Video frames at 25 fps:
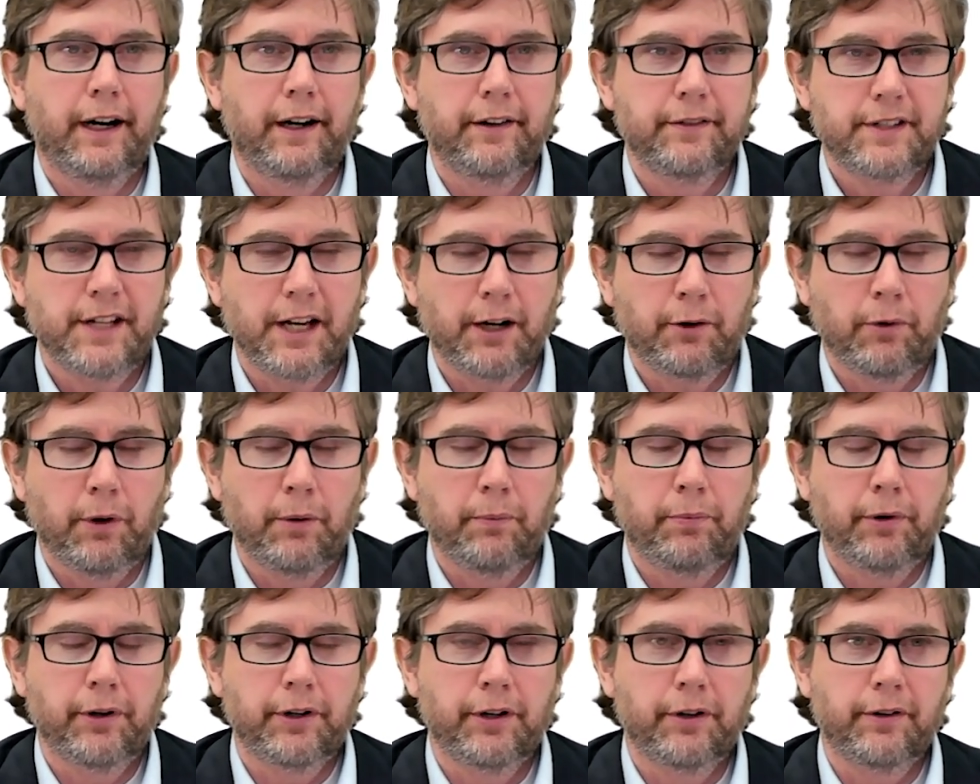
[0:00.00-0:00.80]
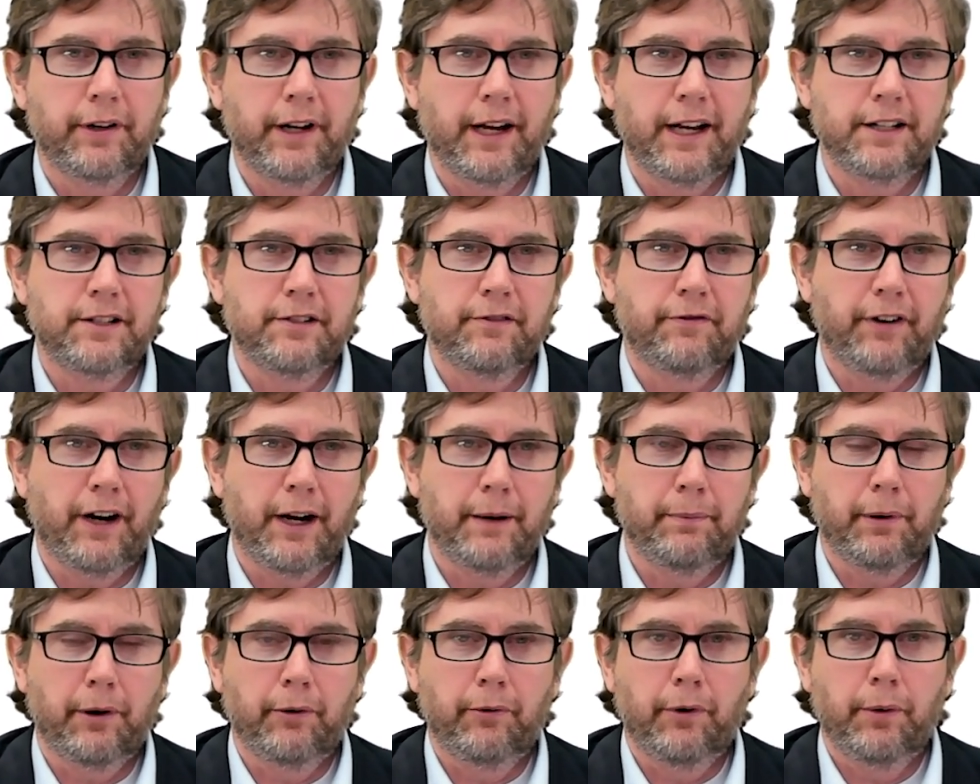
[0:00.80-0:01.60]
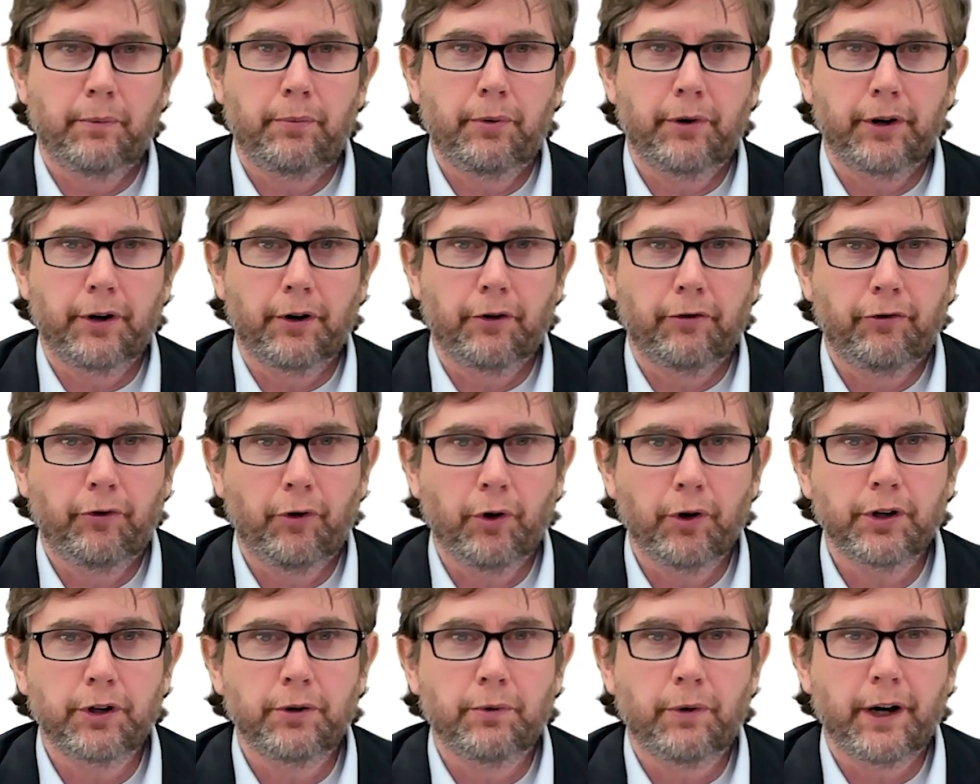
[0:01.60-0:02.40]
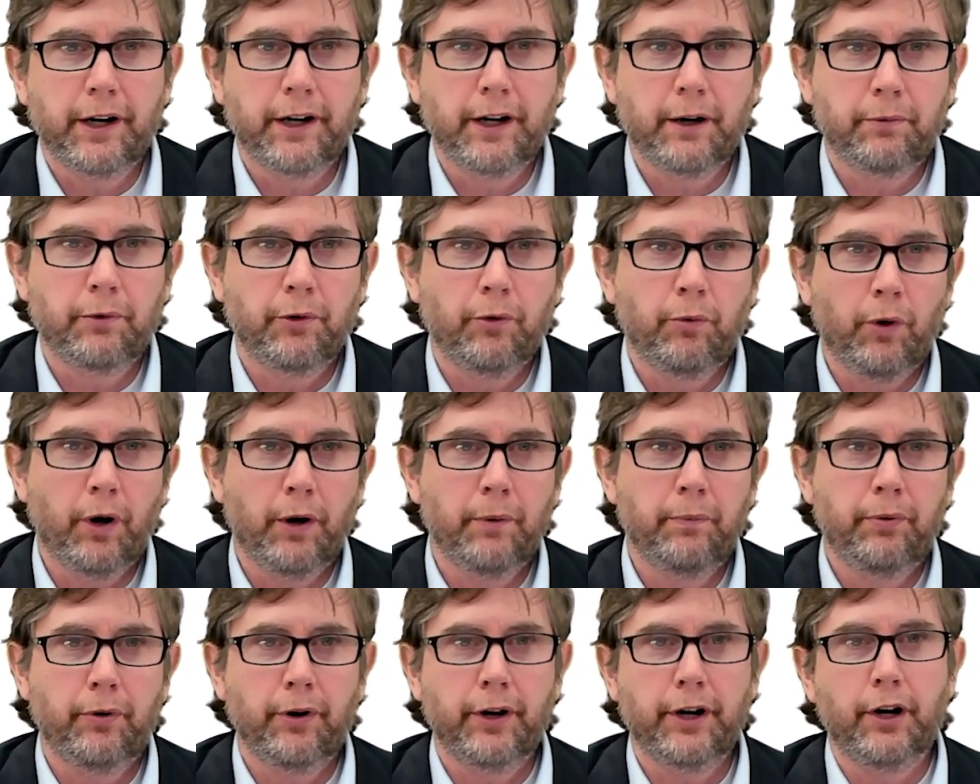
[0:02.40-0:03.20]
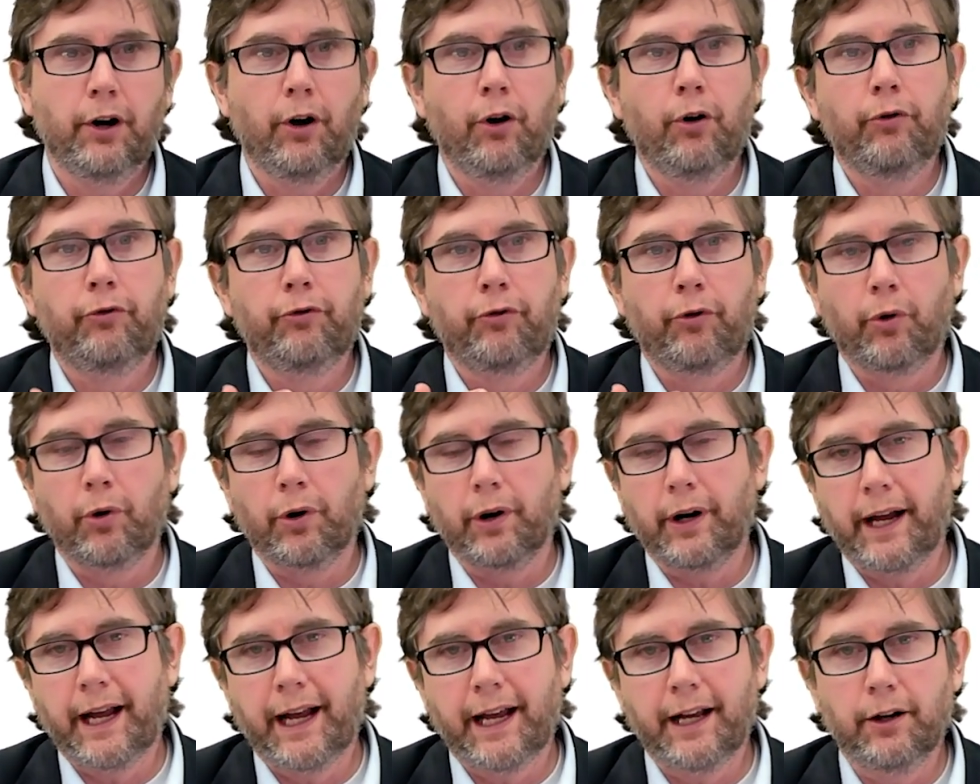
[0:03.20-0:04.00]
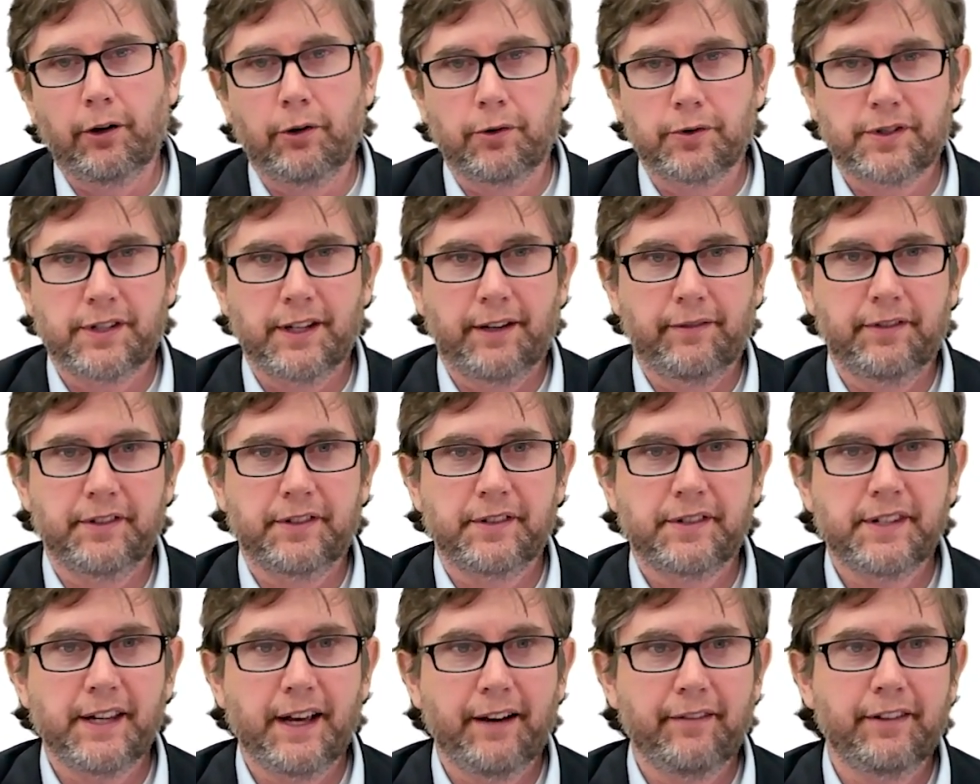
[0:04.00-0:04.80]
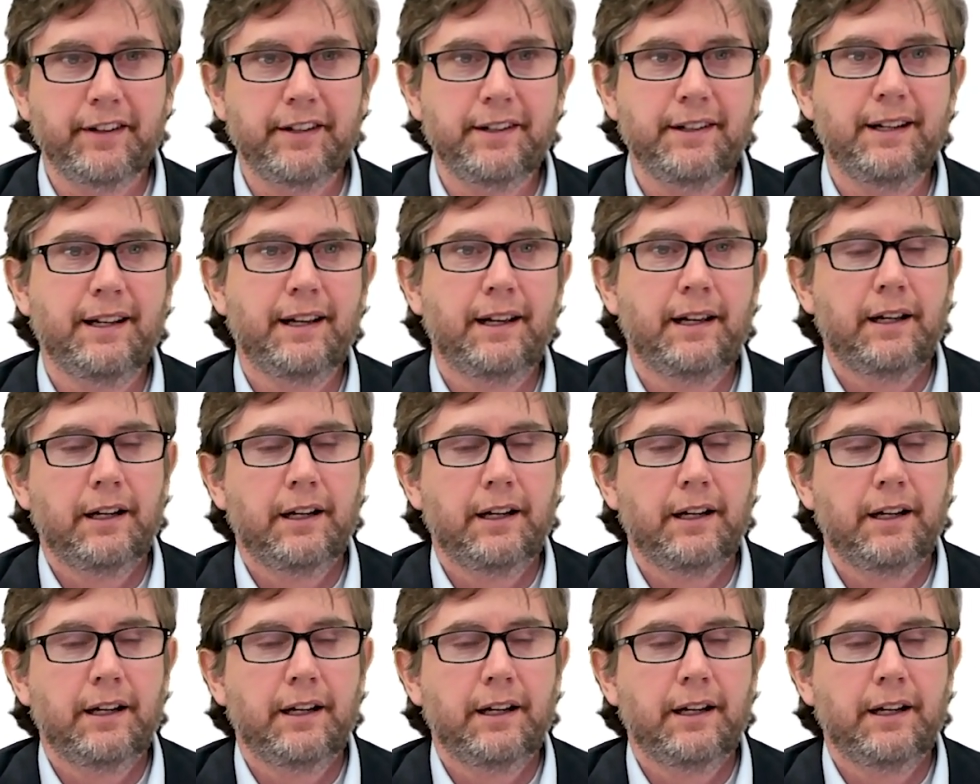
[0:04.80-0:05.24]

Take 1.09, divide by 1.04, you wind up with 1.048077.